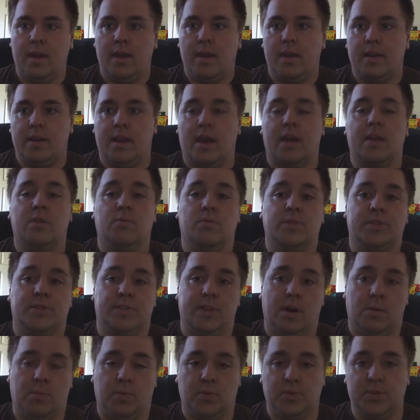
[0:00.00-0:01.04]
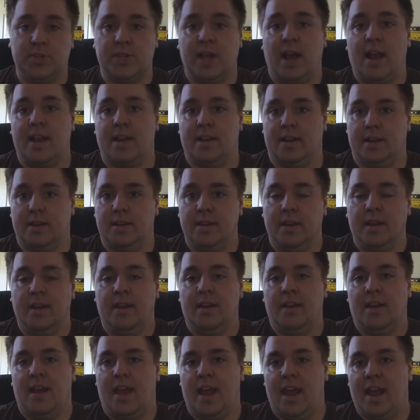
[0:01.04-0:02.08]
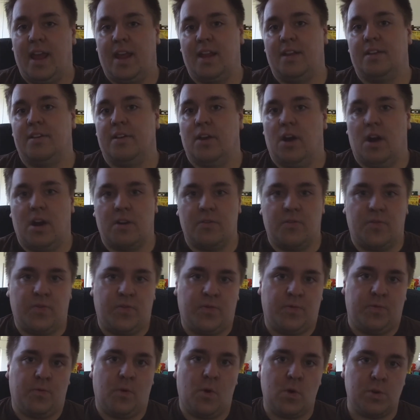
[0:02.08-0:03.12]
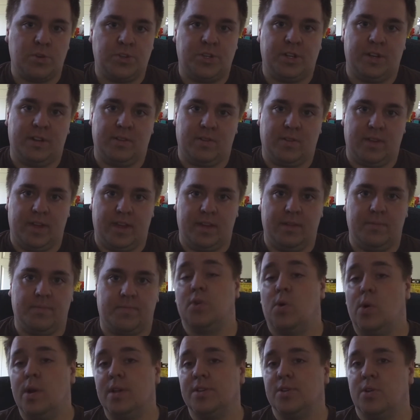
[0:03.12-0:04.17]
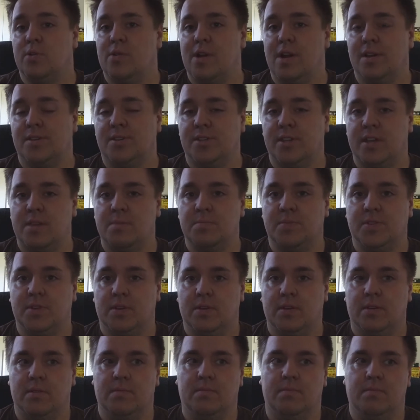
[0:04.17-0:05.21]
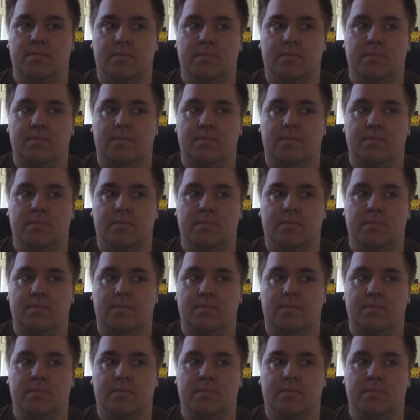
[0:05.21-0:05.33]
Now, it was double-sided, and unfortunately, Toys R Us seemed to,